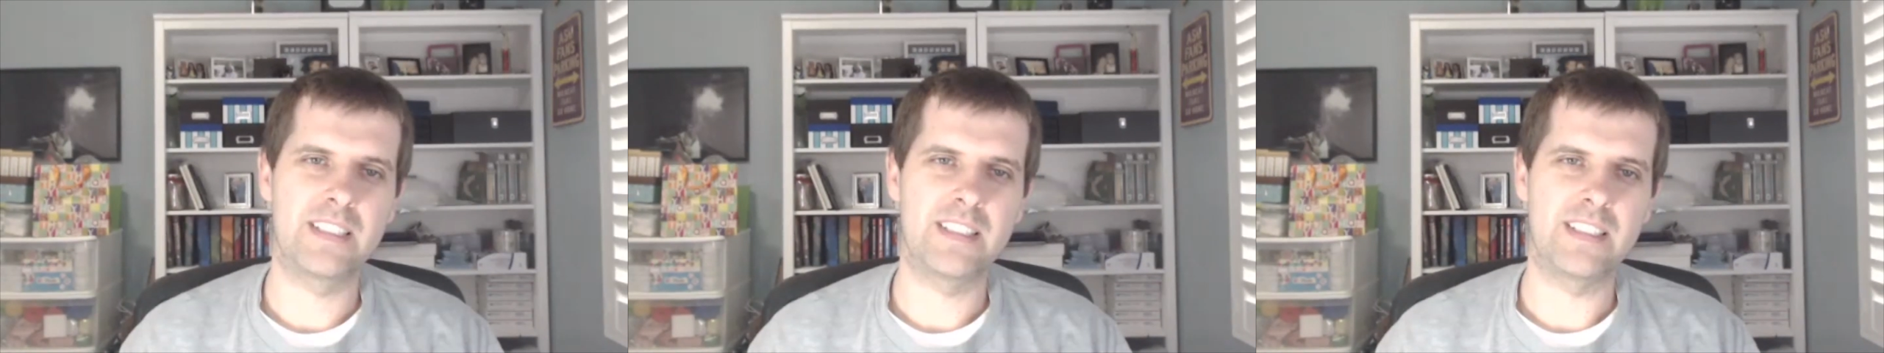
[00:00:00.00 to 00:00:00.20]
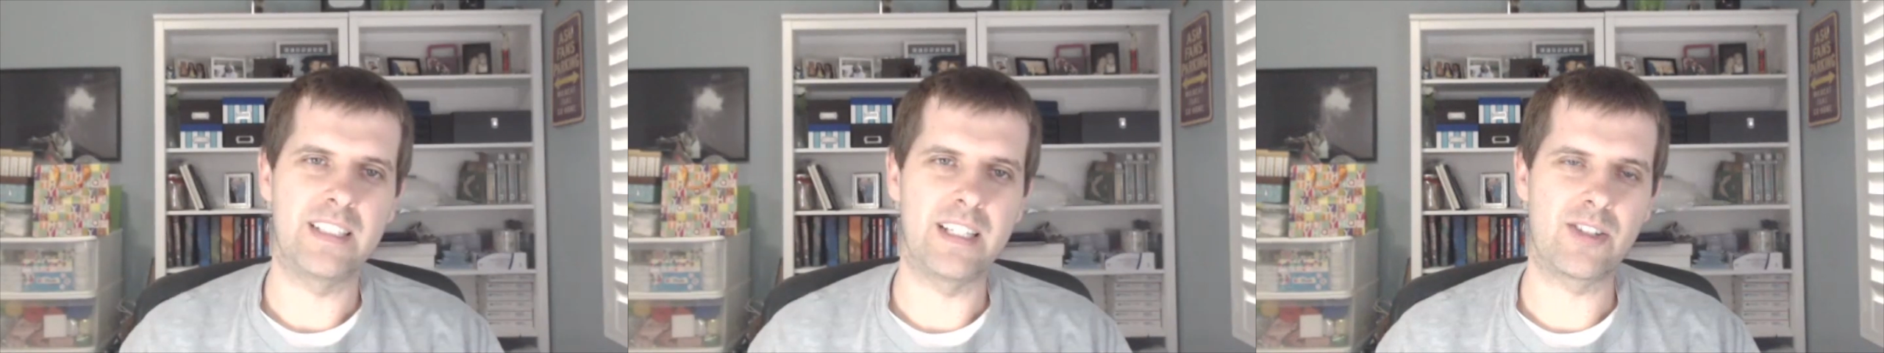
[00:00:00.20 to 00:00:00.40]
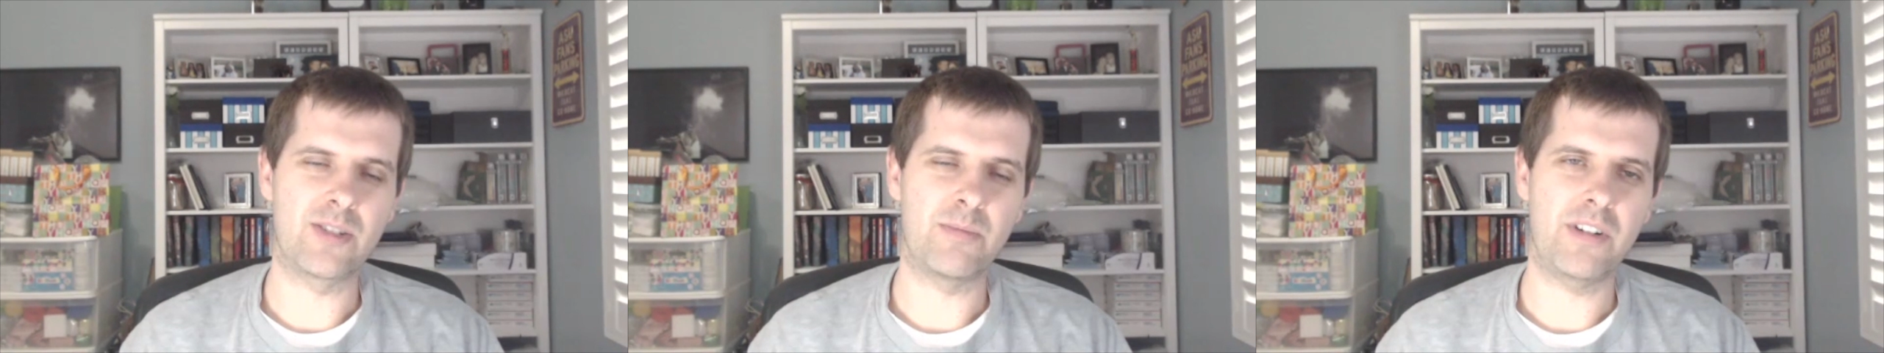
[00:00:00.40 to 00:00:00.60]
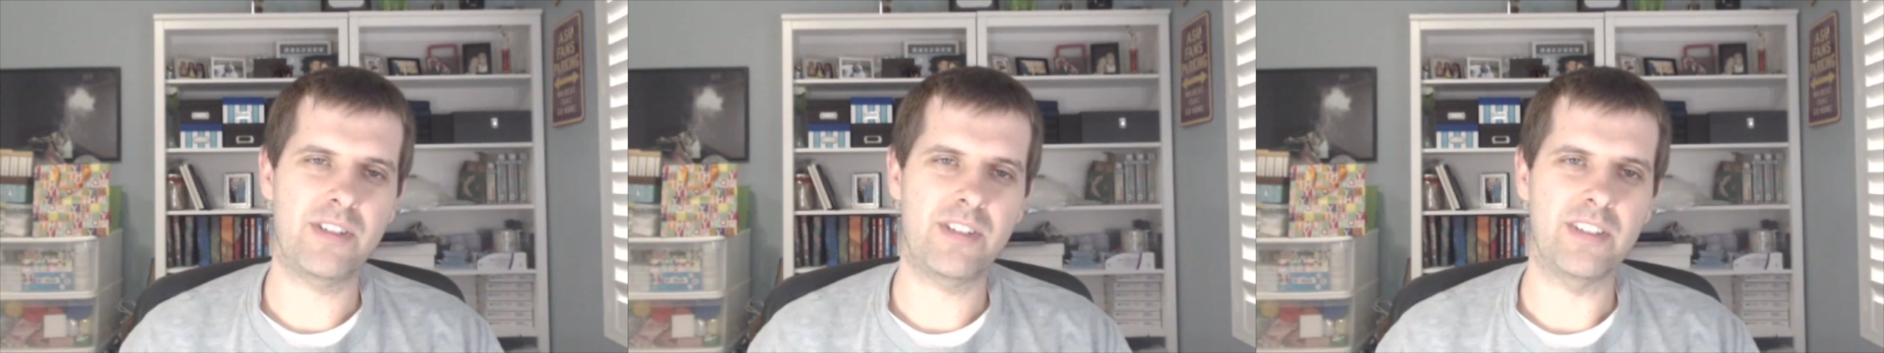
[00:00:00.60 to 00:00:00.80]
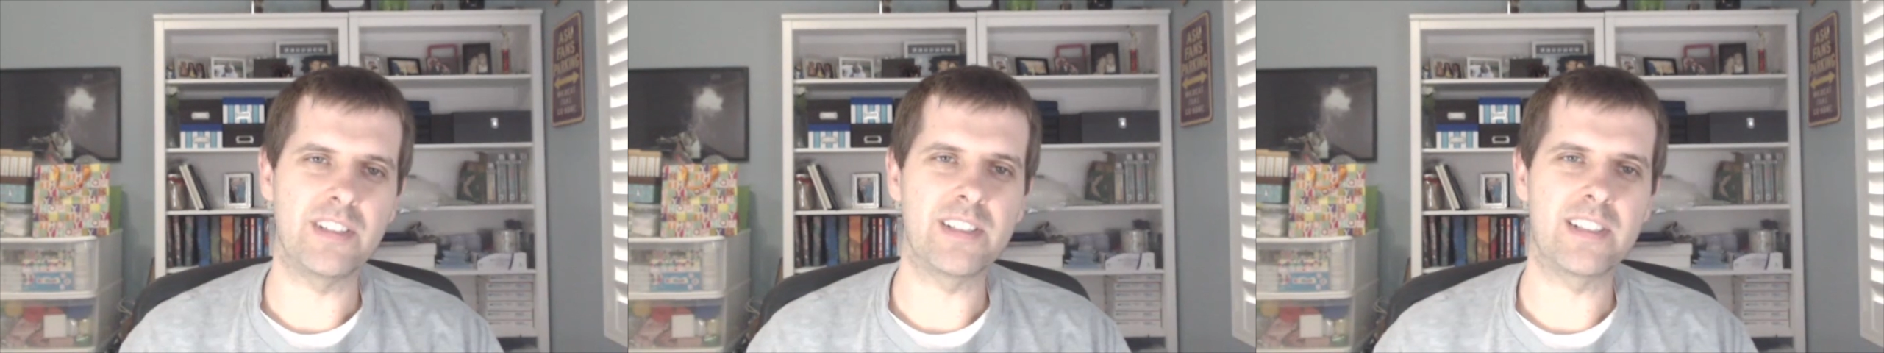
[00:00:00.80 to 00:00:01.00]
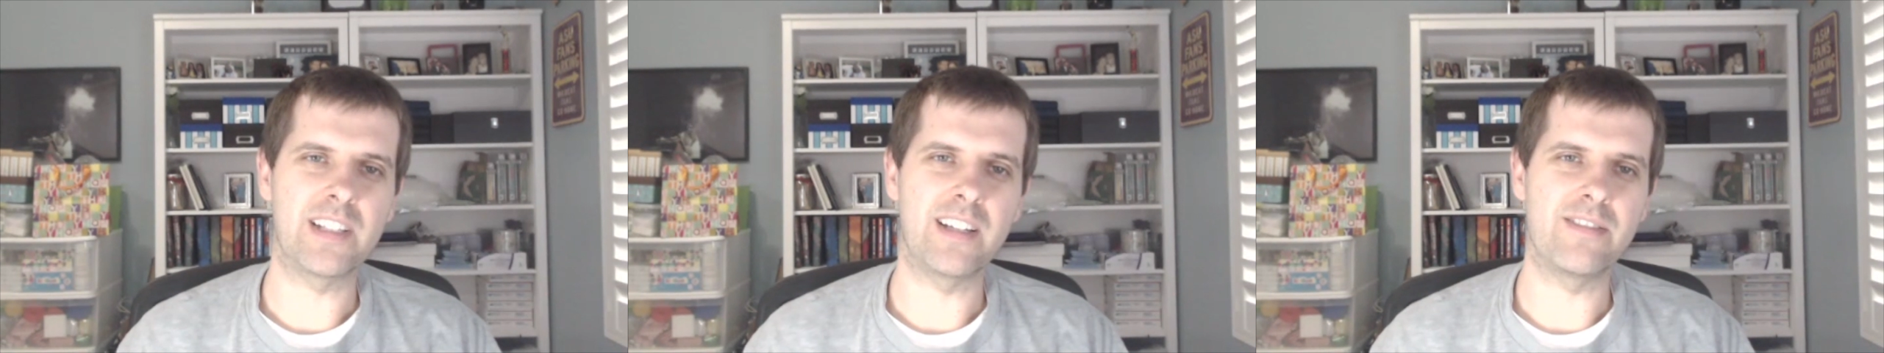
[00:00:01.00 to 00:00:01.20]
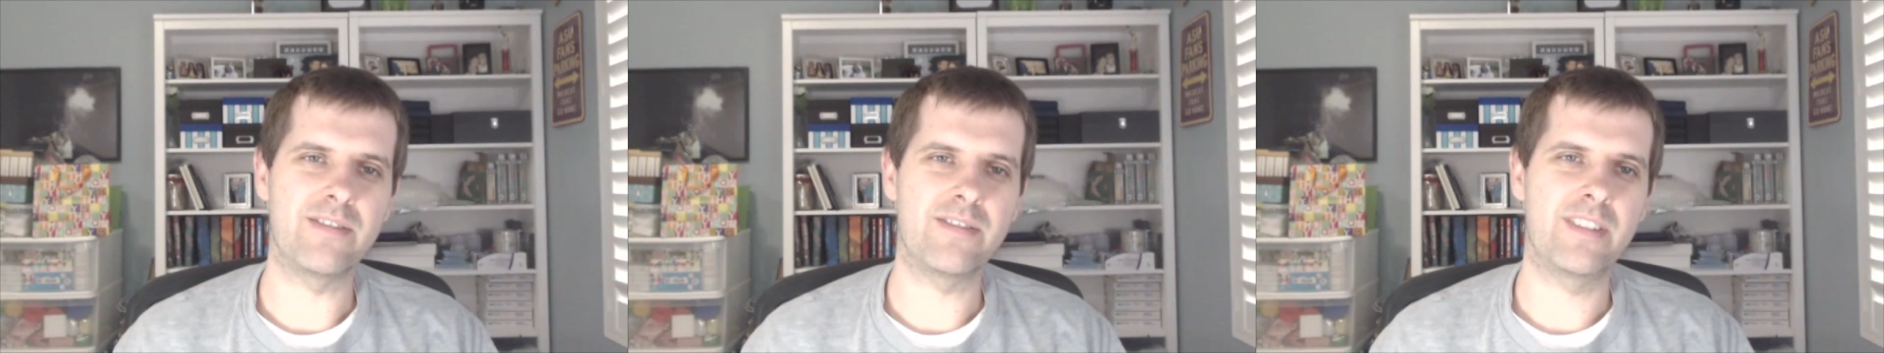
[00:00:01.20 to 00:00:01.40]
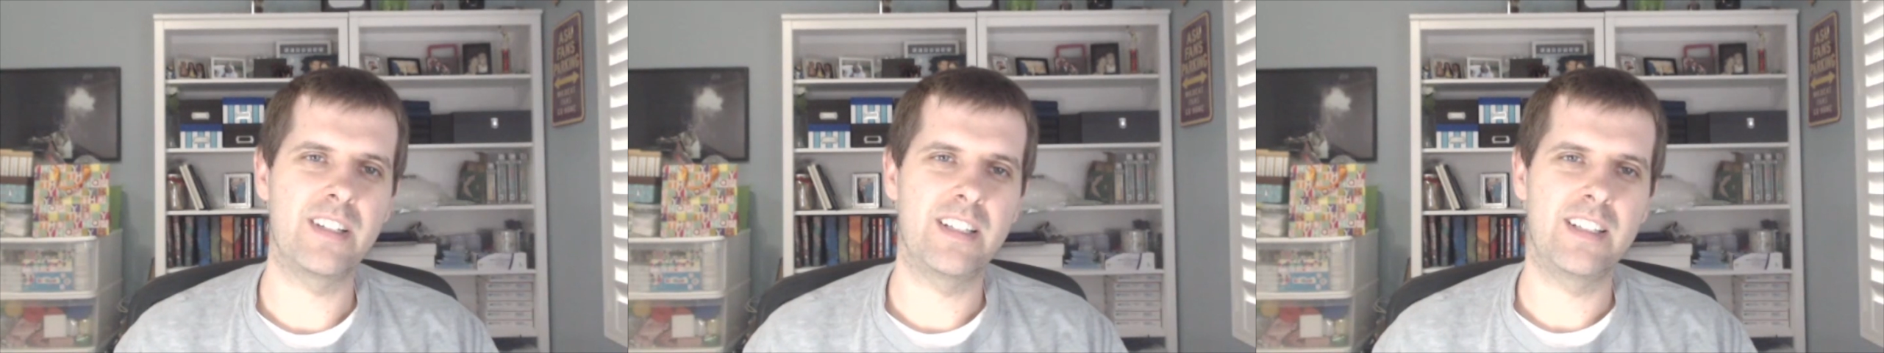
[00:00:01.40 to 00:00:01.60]
yeah, it's smart to at least
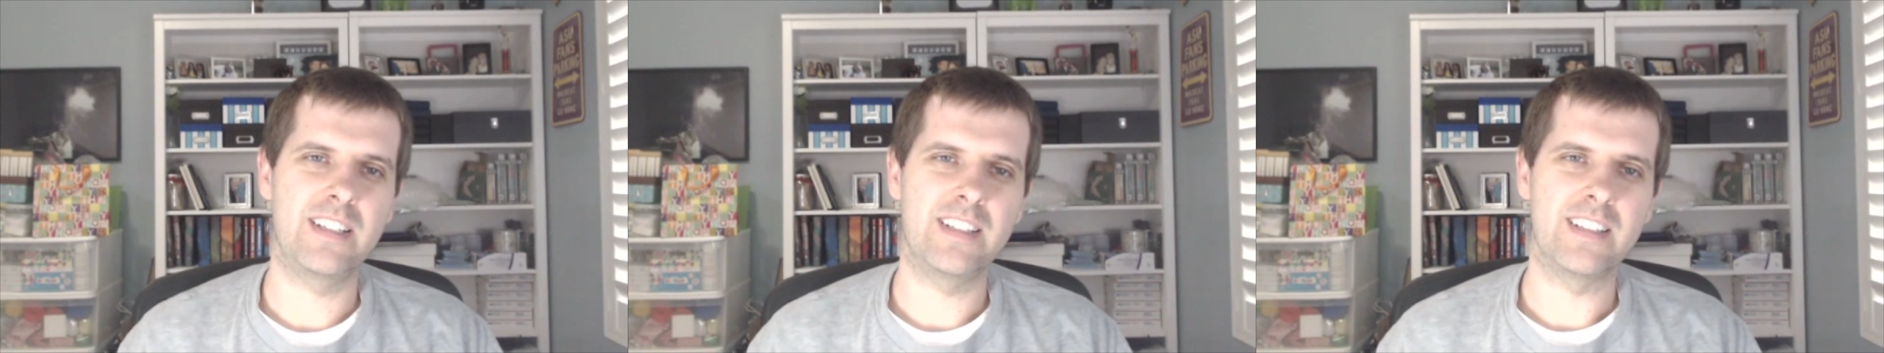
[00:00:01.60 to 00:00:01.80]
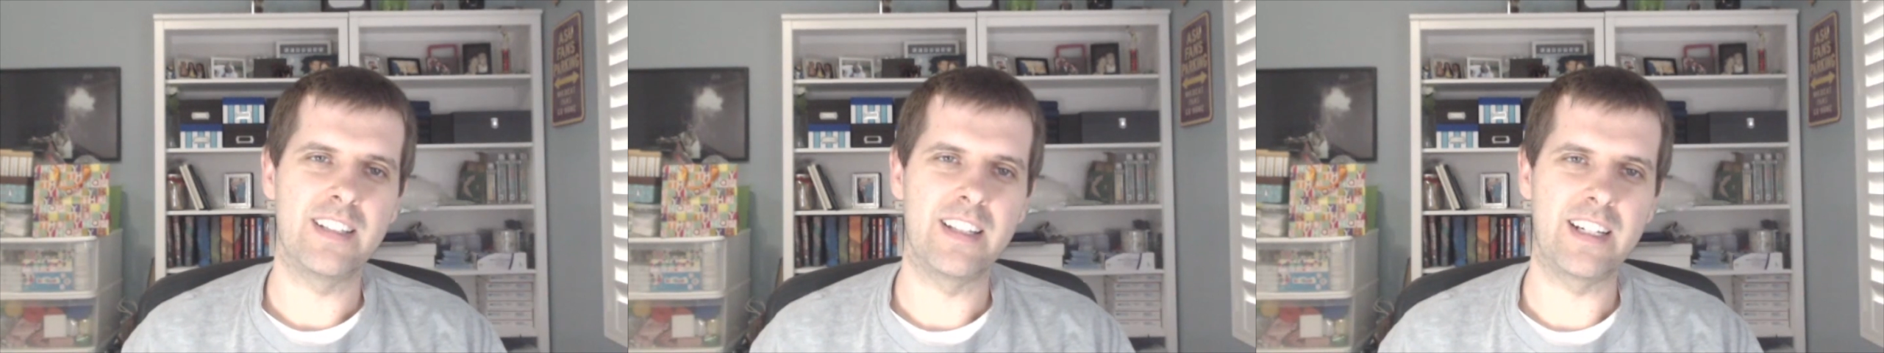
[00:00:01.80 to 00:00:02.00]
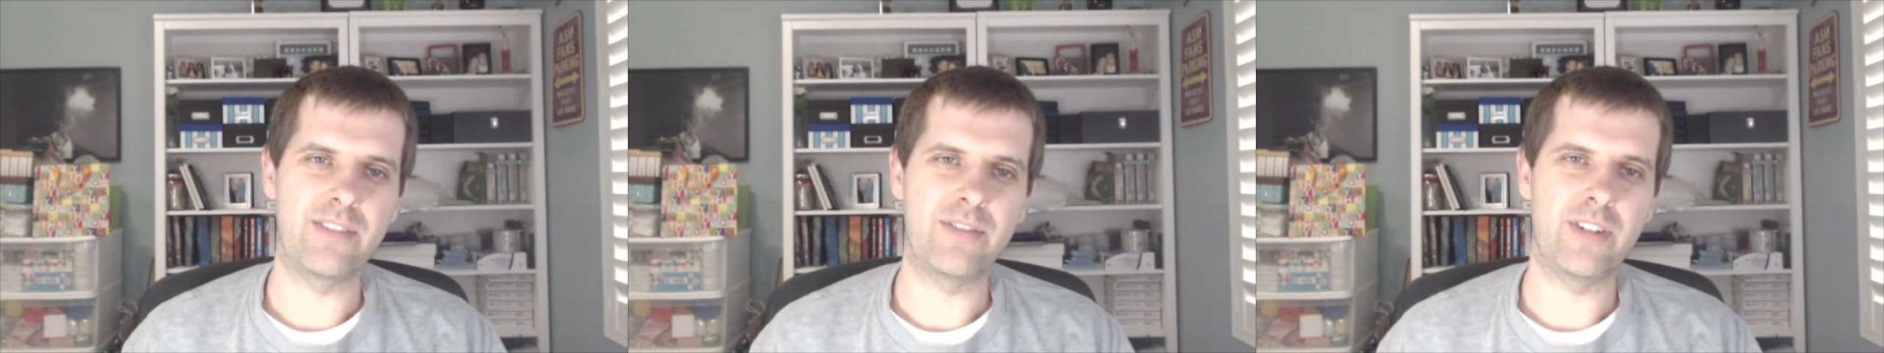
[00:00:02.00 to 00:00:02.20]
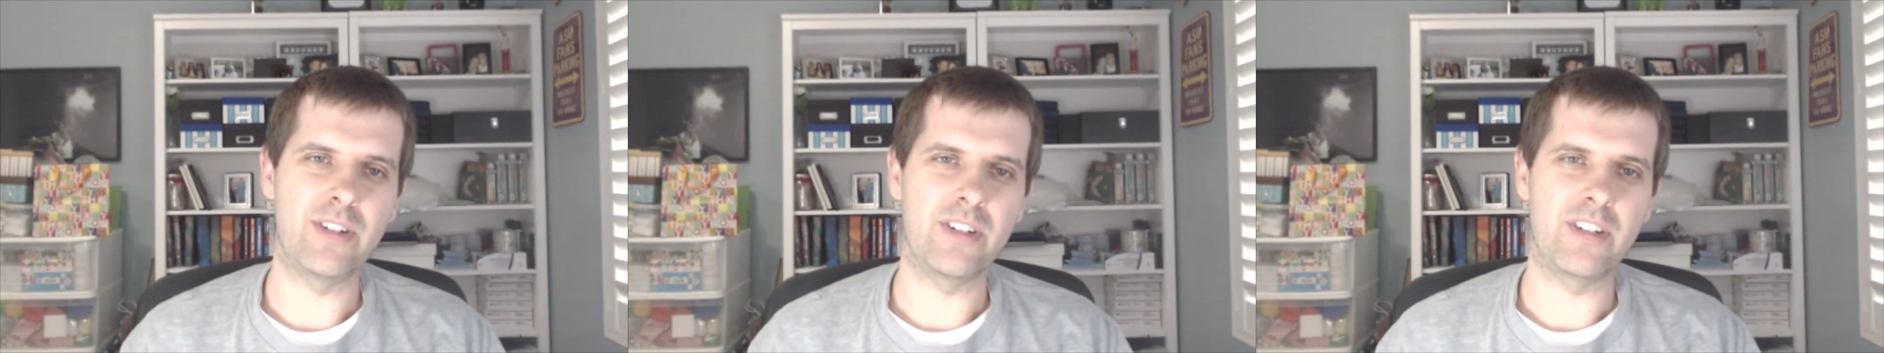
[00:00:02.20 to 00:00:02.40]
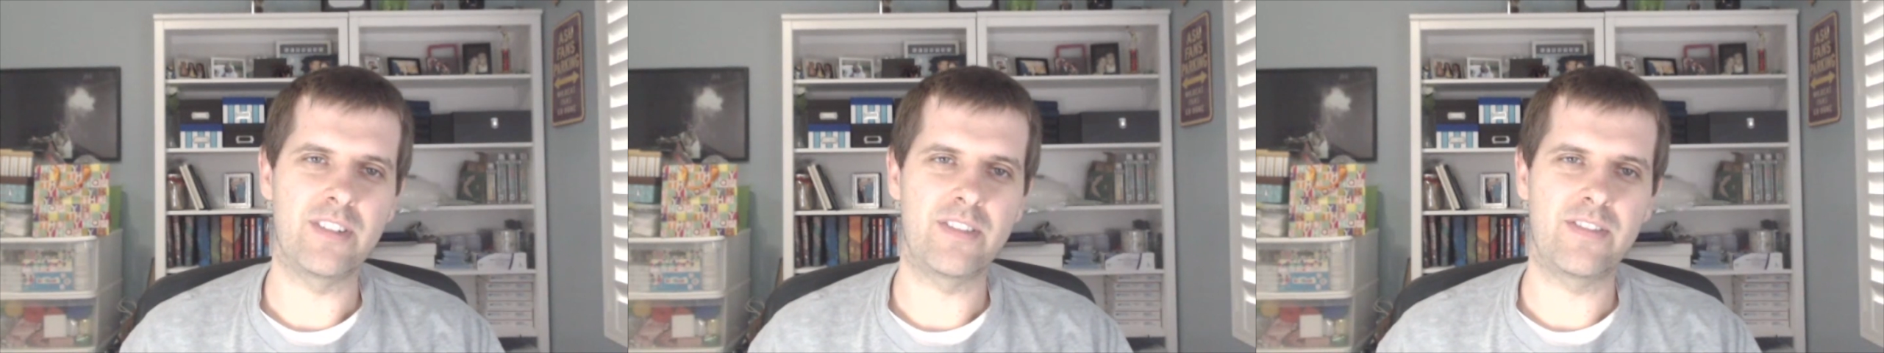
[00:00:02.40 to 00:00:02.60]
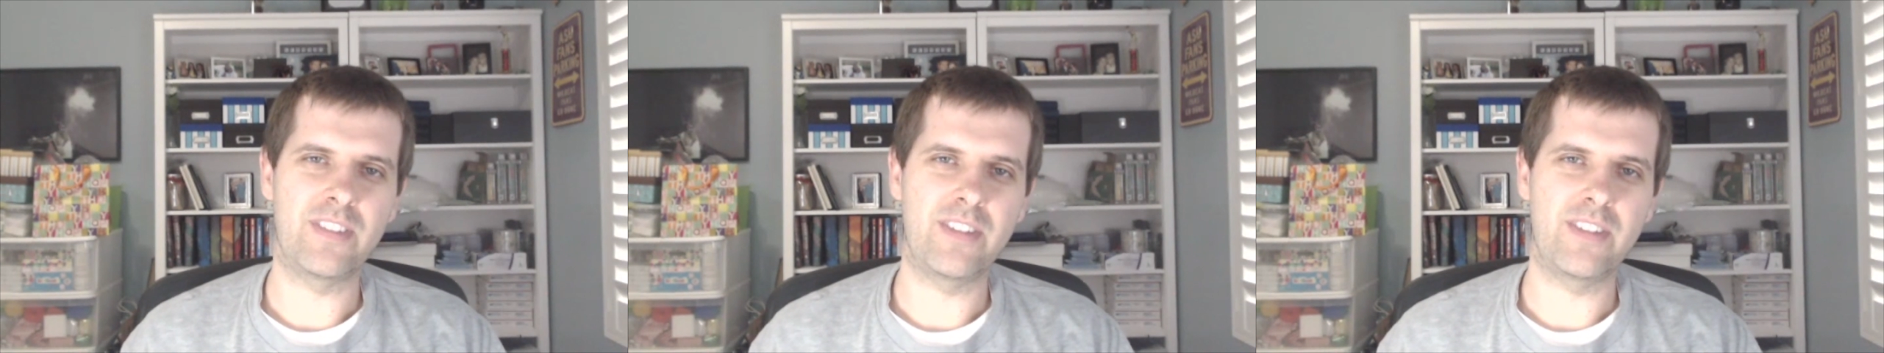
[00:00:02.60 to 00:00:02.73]
have like if you're